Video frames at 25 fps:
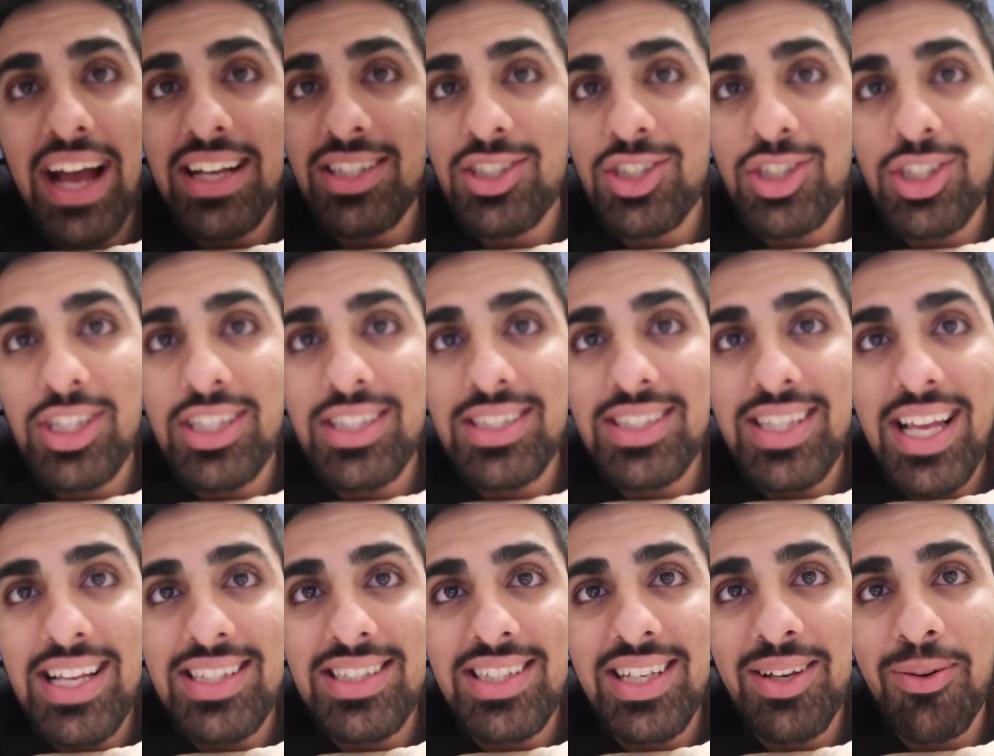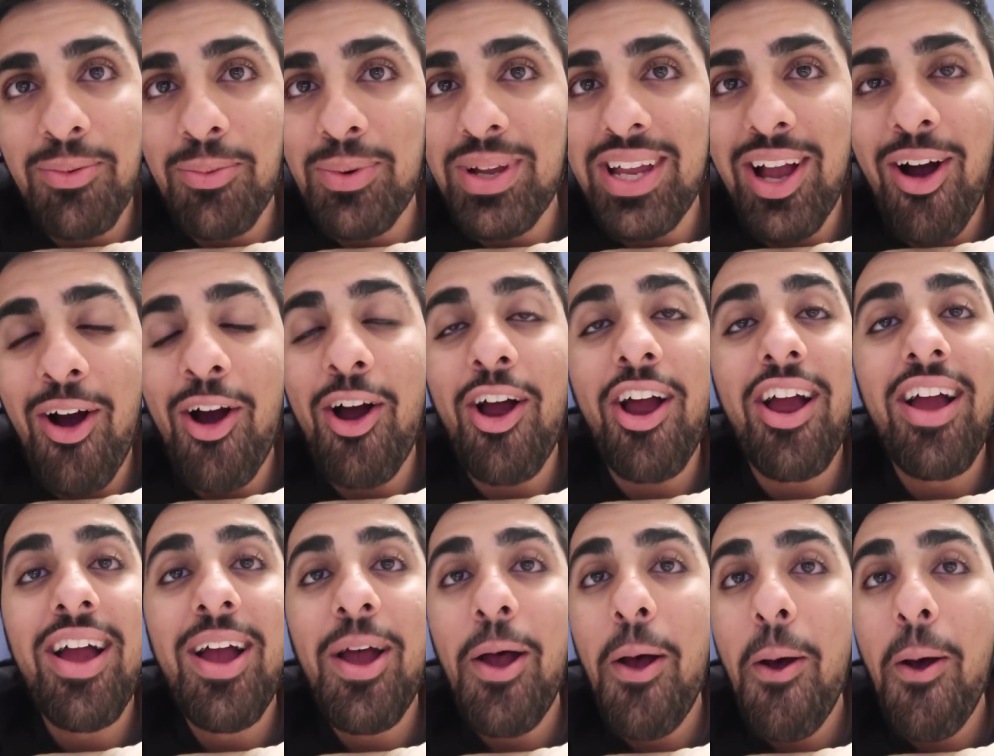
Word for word: As she says it, we are